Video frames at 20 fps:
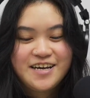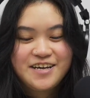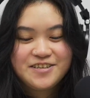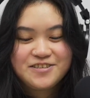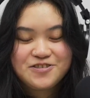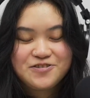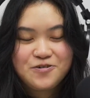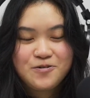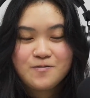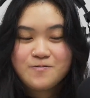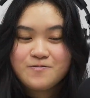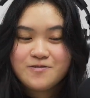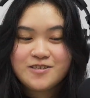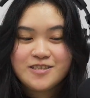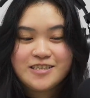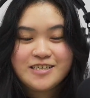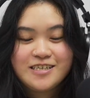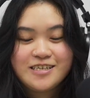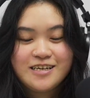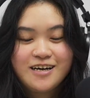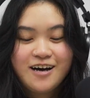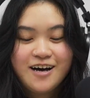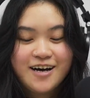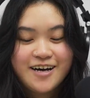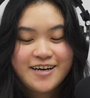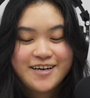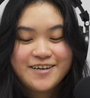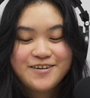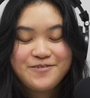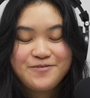And hopefully
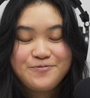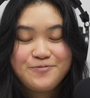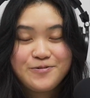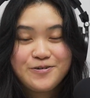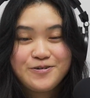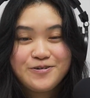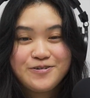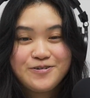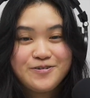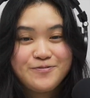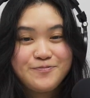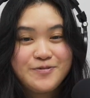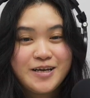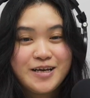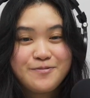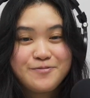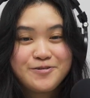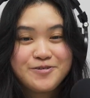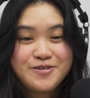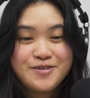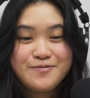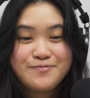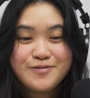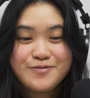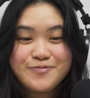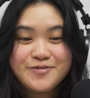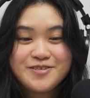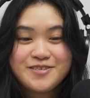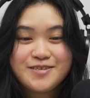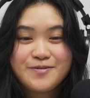I will be able to
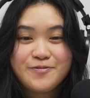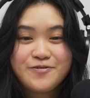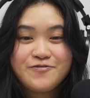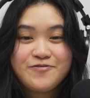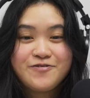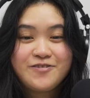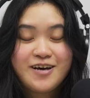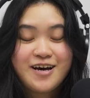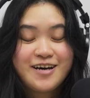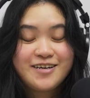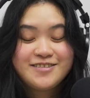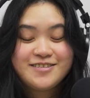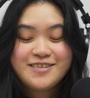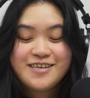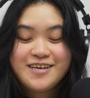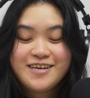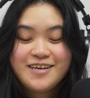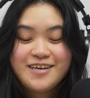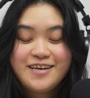implement some of that